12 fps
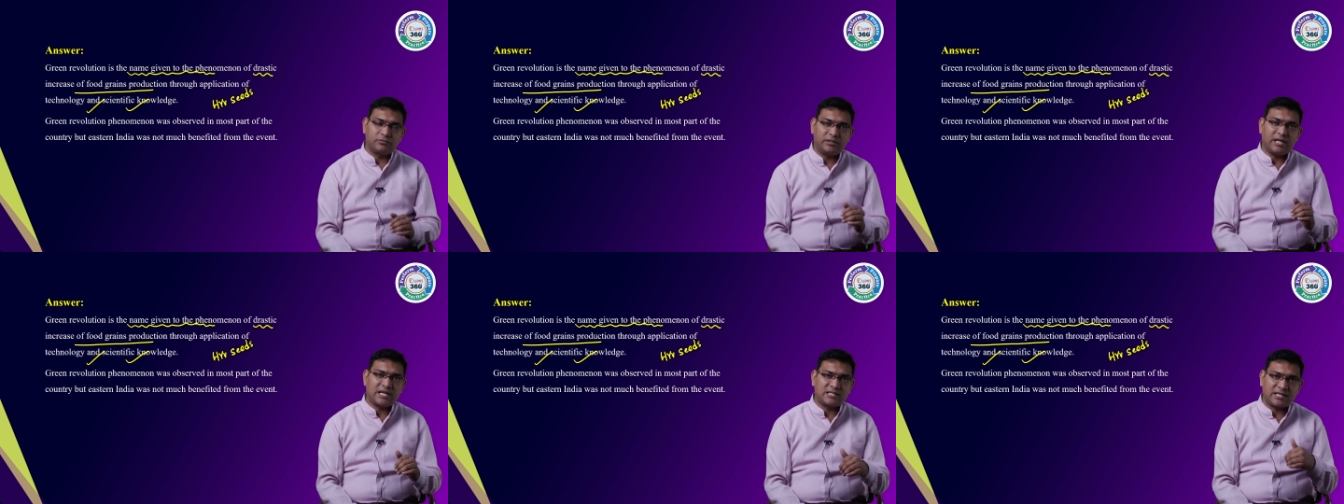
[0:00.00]

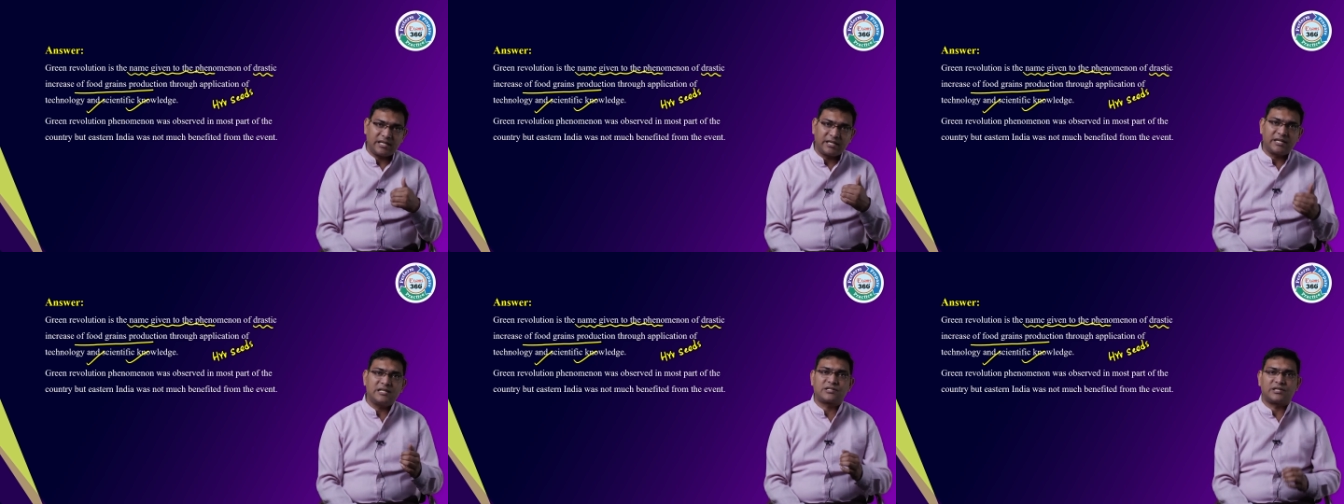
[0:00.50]
It has
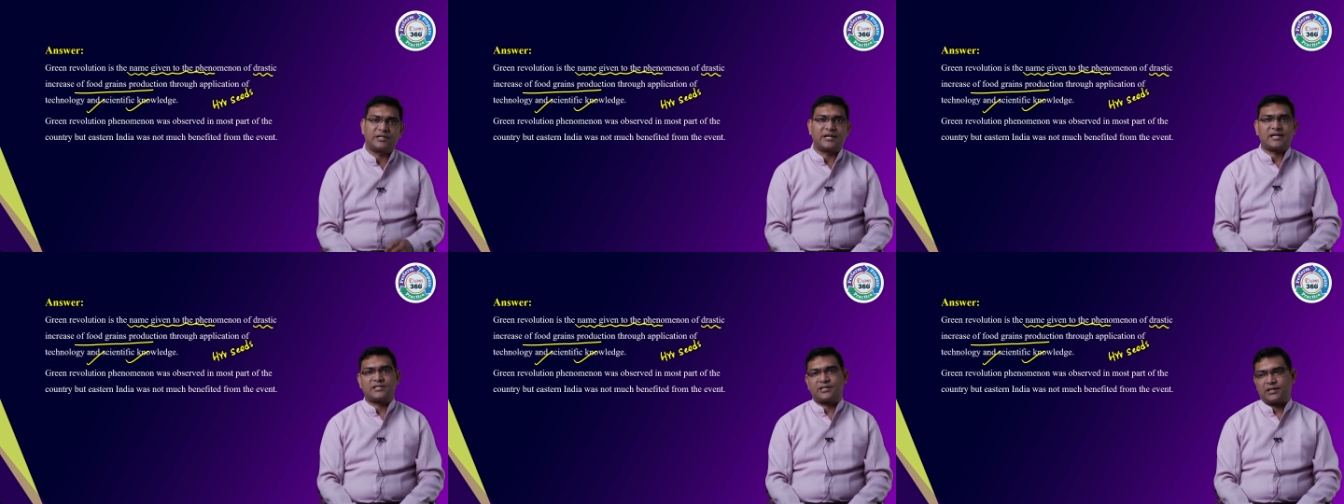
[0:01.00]
increased
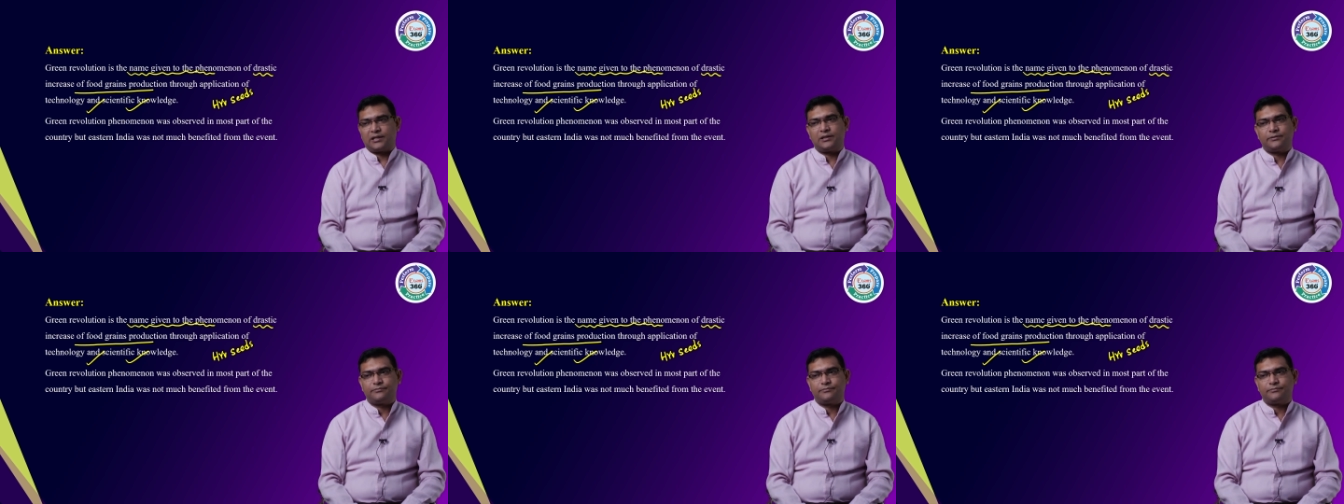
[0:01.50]
drastically.